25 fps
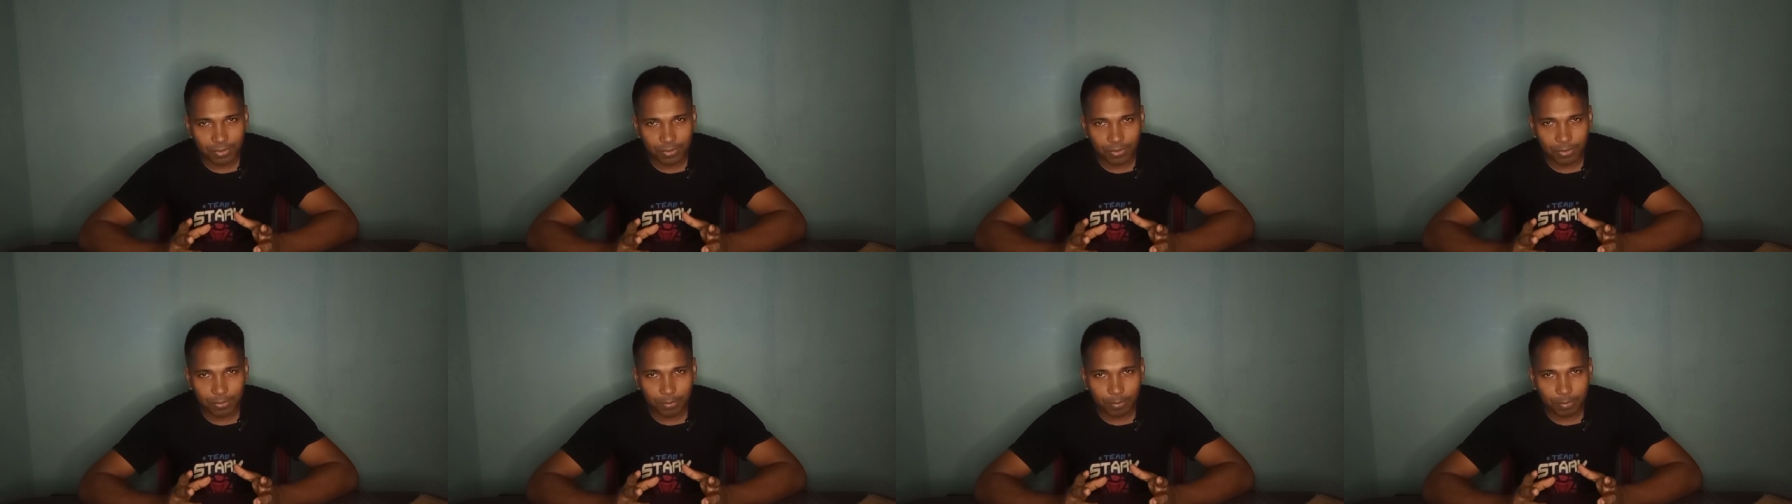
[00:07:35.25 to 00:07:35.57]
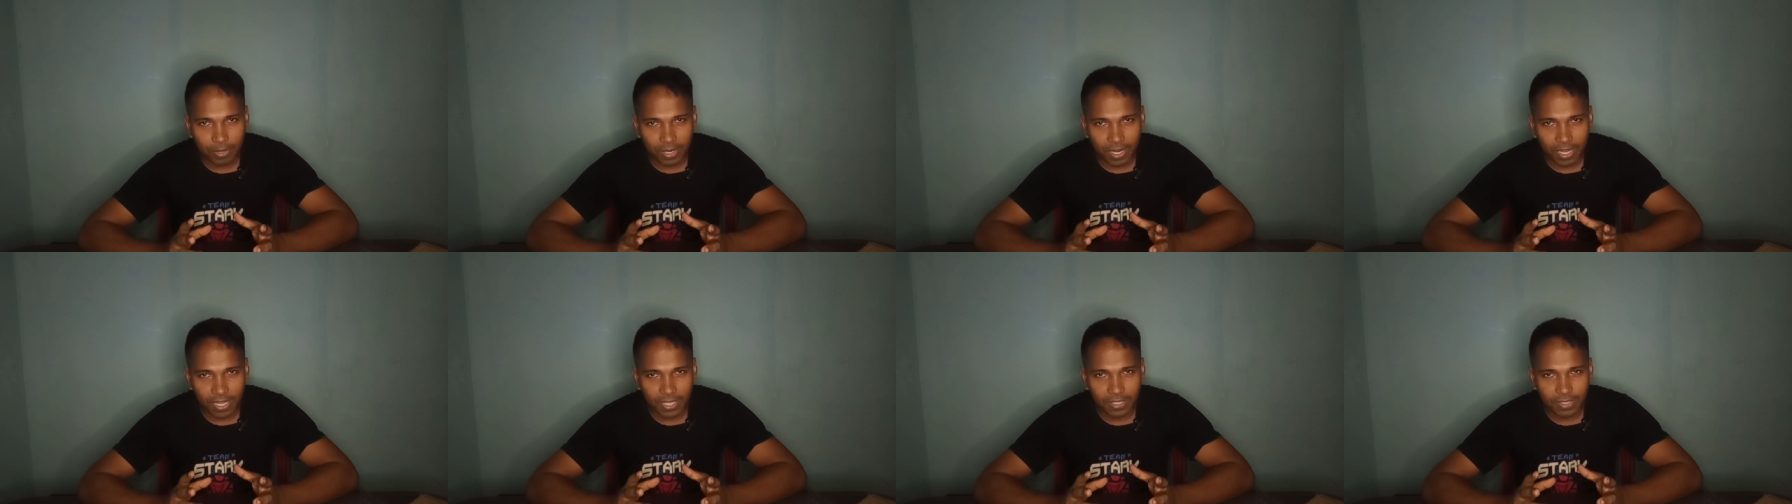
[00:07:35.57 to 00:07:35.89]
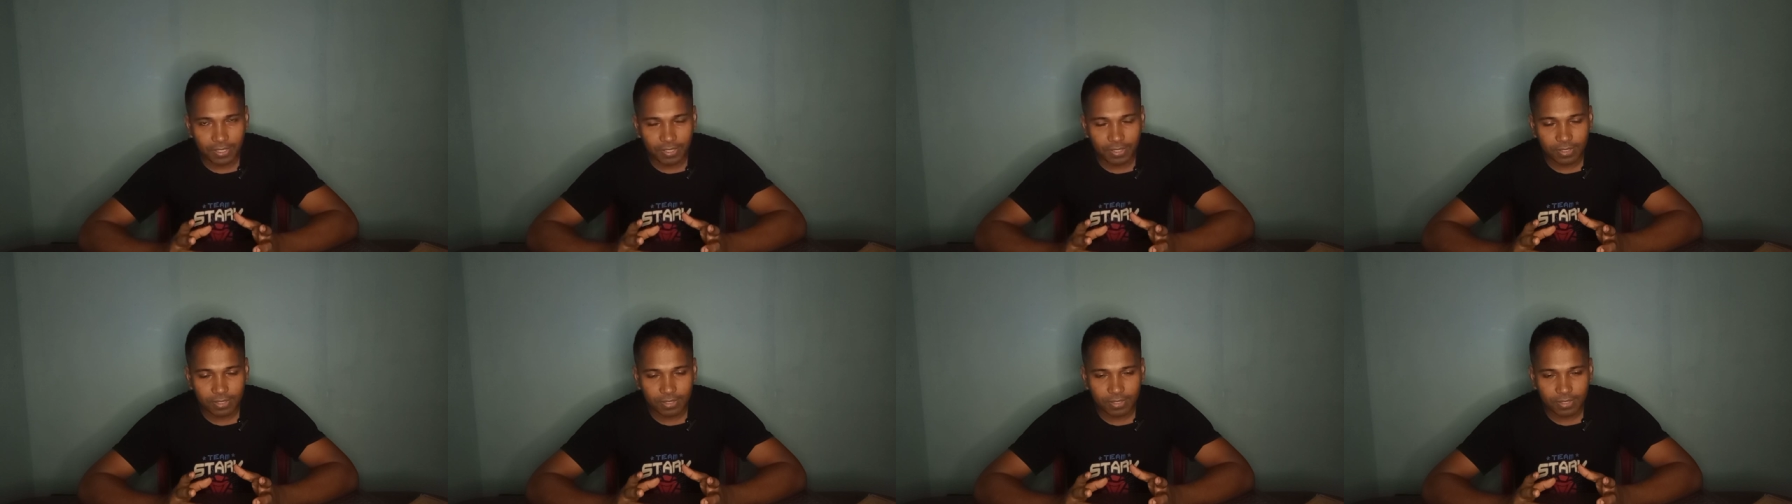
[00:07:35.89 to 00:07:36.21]
your
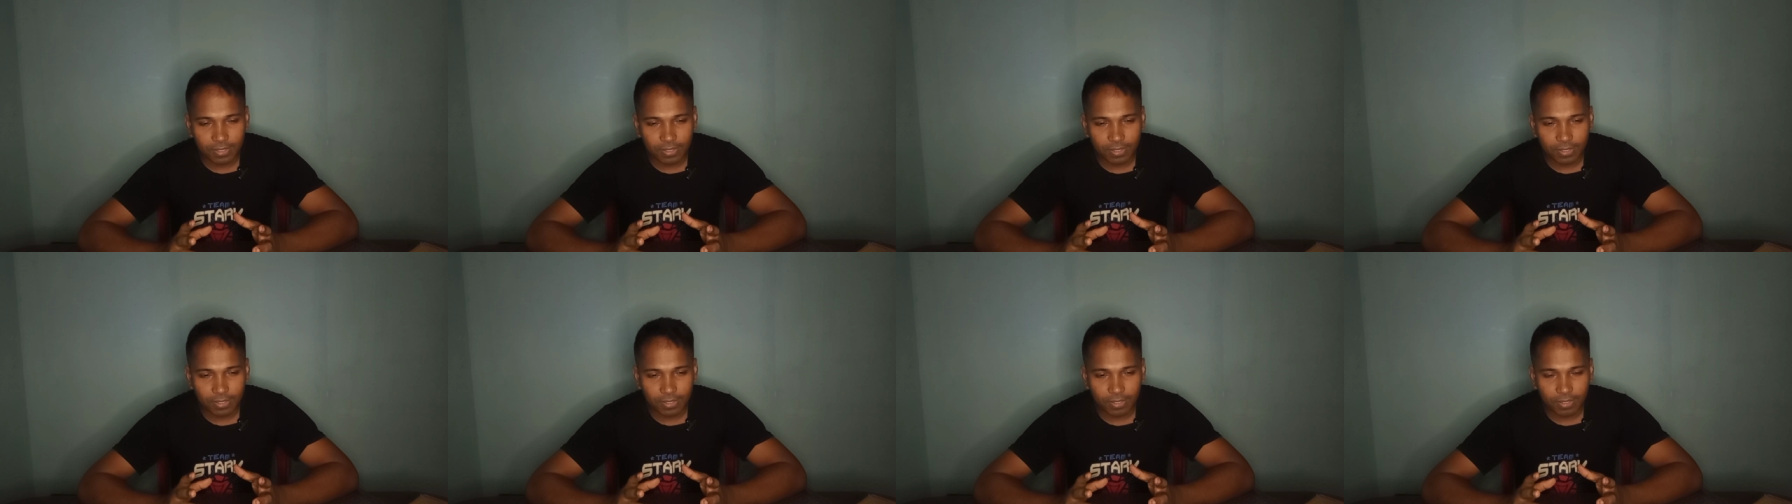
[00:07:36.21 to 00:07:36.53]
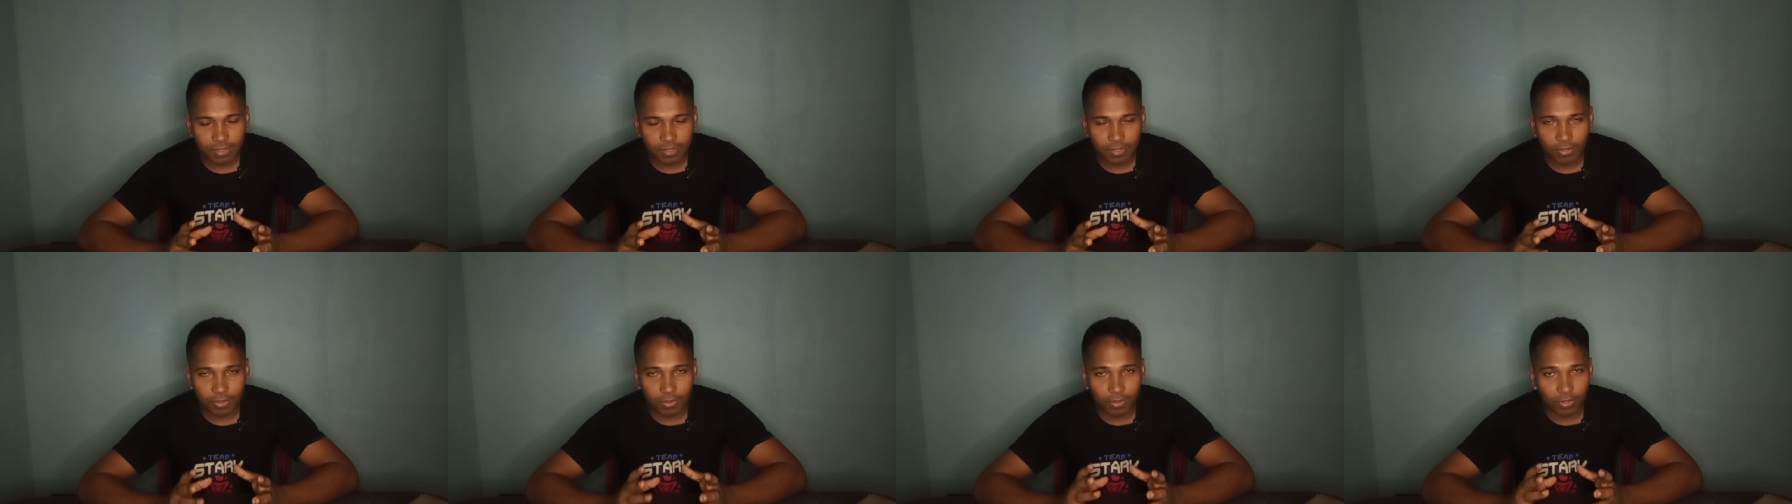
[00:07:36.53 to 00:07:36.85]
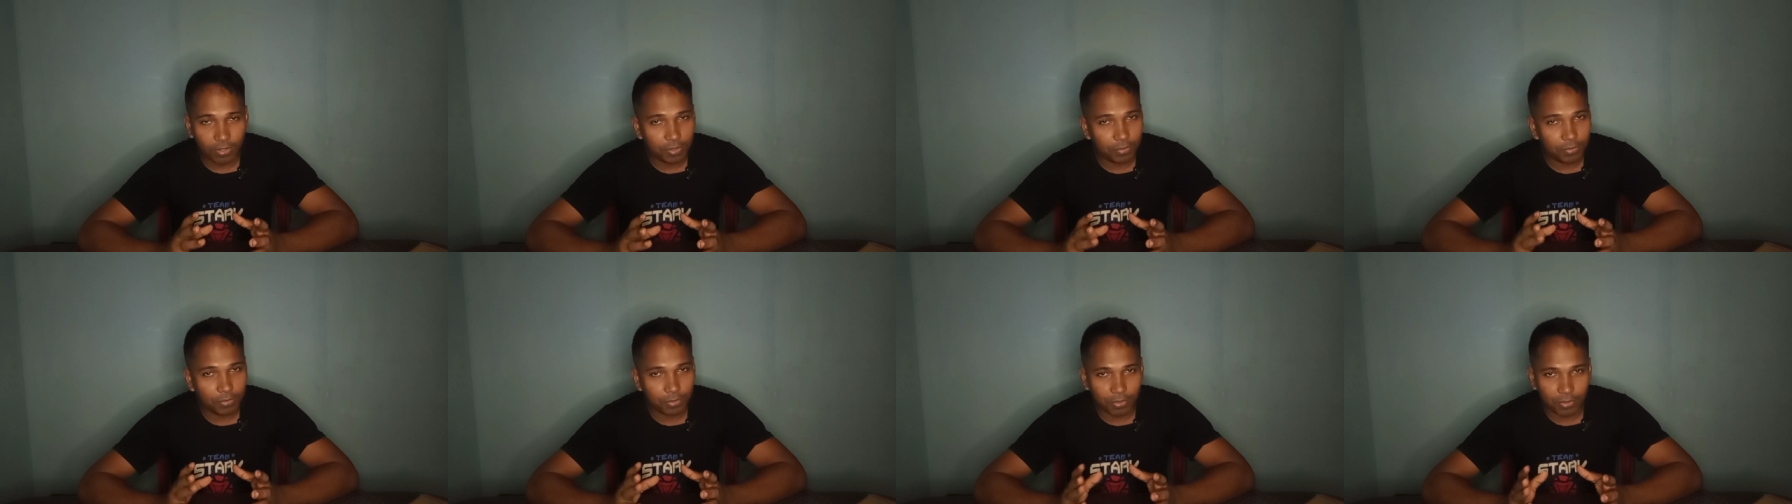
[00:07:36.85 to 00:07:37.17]
price
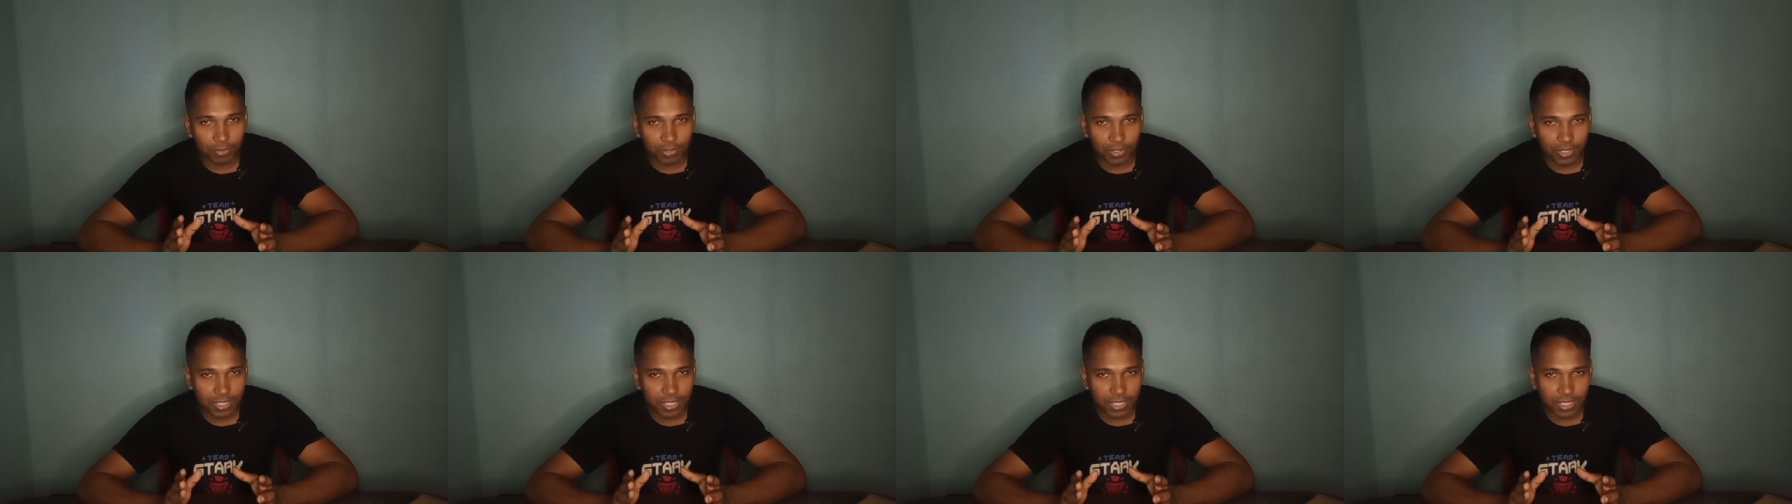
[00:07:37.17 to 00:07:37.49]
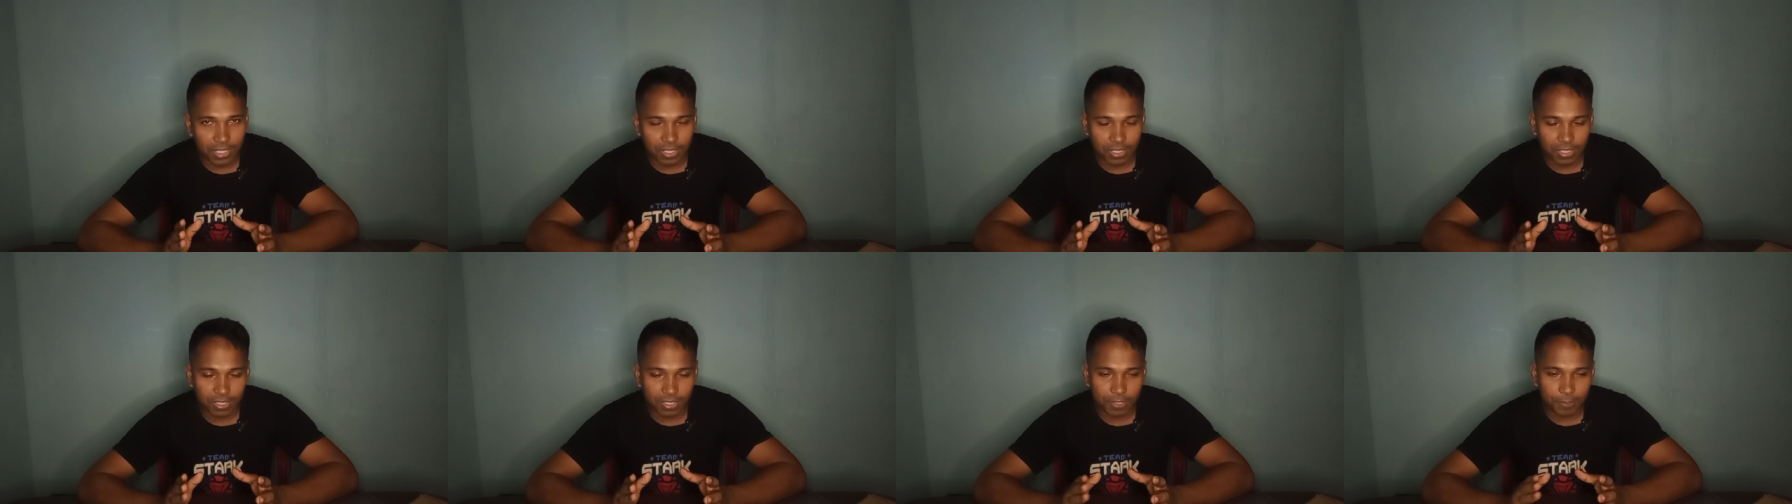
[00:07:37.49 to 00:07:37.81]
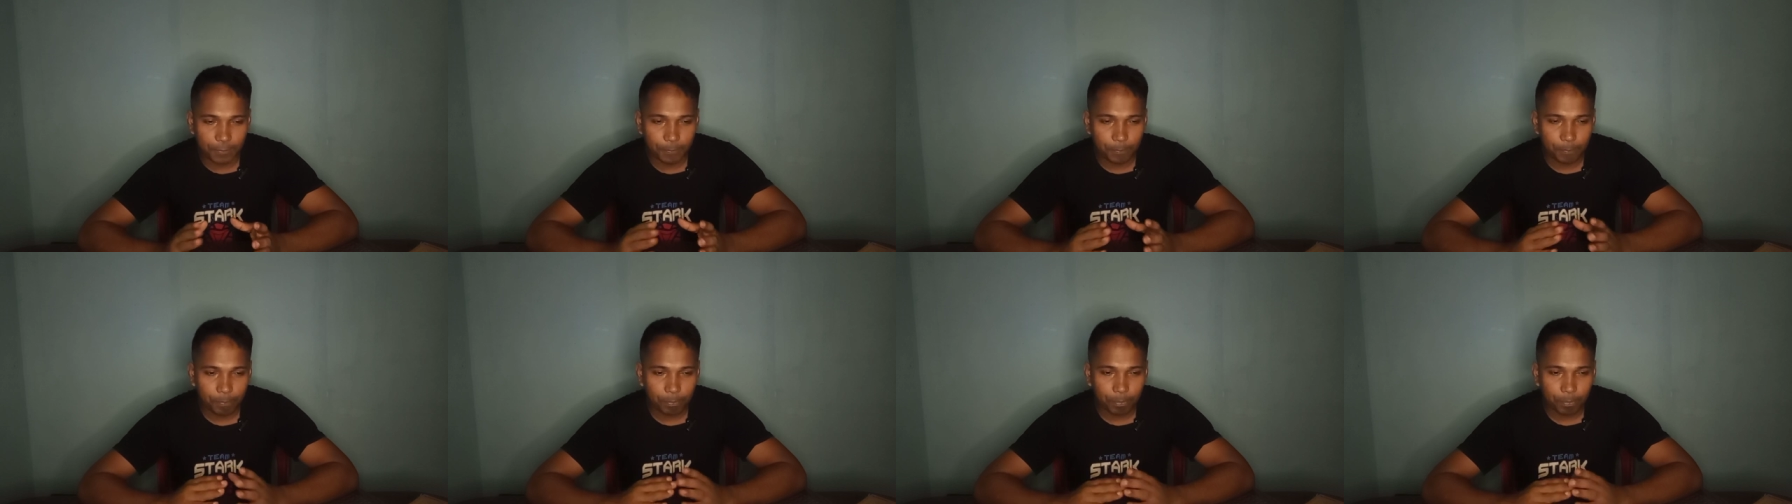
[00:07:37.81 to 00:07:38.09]
only for sticker,